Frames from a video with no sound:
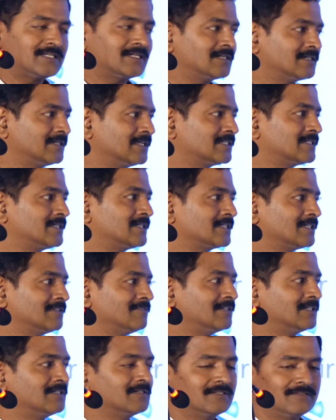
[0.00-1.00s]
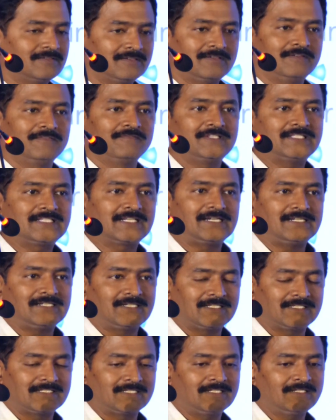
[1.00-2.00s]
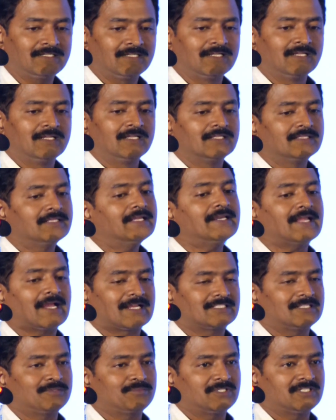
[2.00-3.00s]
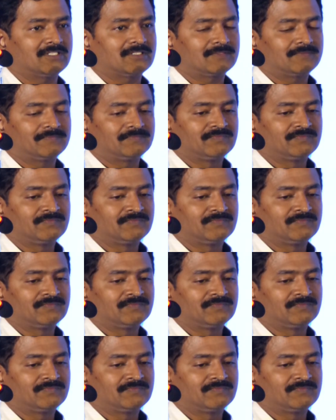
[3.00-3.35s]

destructive and physical testing, then accept it.